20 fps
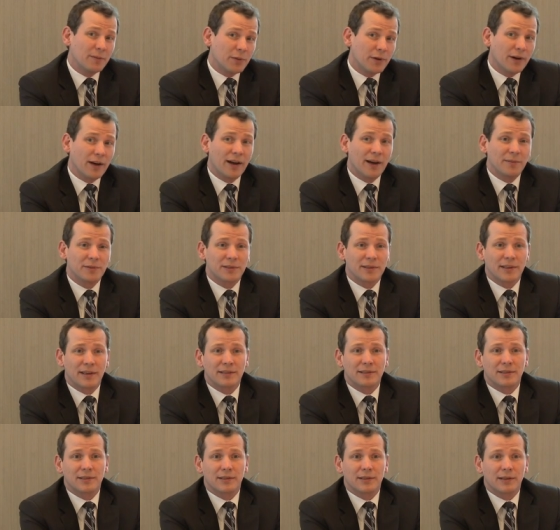Perhaps
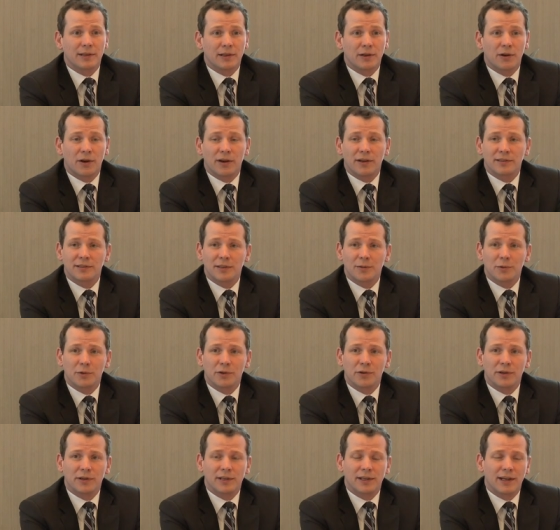that's a cost that
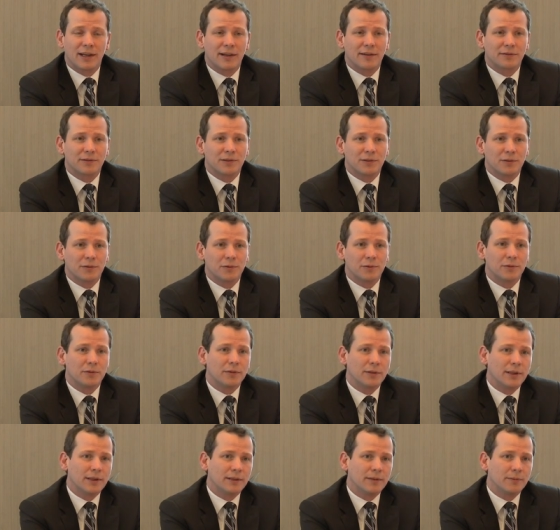we're going to have to
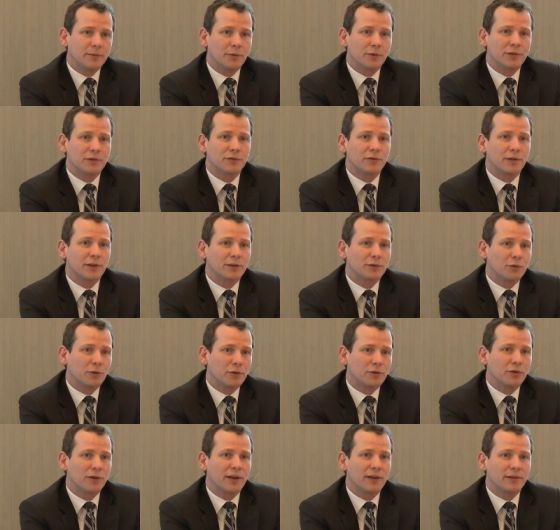restrict
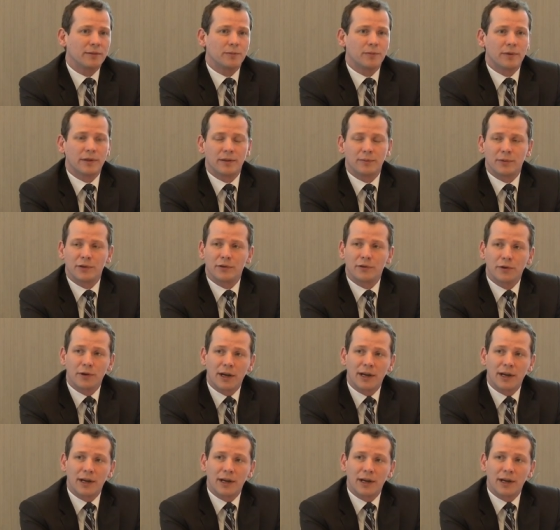or try to be